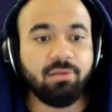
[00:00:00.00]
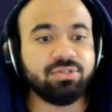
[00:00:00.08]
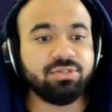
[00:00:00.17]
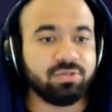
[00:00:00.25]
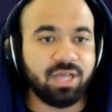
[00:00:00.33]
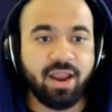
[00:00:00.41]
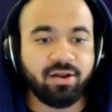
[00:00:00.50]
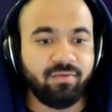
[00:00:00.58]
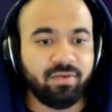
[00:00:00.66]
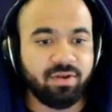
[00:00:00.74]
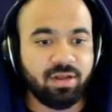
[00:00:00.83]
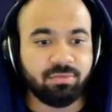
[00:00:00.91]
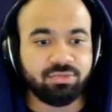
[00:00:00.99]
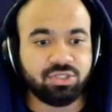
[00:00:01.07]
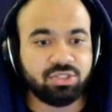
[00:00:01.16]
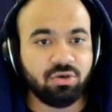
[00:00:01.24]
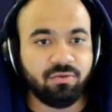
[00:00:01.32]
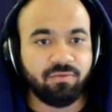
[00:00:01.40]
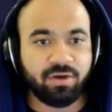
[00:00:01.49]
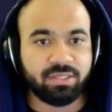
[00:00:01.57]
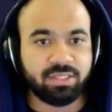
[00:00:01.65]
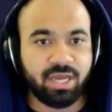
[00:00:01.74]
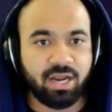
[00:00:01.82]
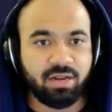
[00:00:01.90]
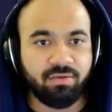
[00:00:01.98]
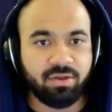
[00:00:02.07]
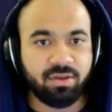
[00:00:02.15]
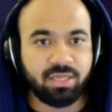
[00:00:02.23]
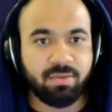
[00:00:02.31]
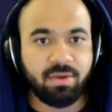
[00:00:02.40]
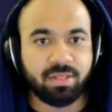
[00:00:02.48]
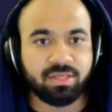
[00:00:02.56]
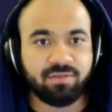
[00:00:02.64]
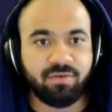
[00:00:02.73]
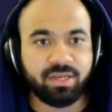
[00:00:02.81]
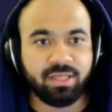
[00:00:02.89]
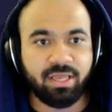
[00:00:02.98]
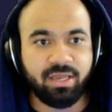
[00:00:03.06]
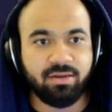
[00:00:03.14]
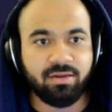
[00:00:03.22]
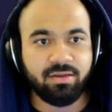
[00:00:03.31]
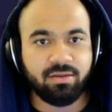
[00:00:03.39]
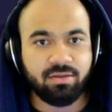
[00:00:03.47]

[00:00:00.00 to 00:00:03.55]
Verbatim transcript: I'm so tired of it. I'm just so fucking tired of it. Get me on this fucking land.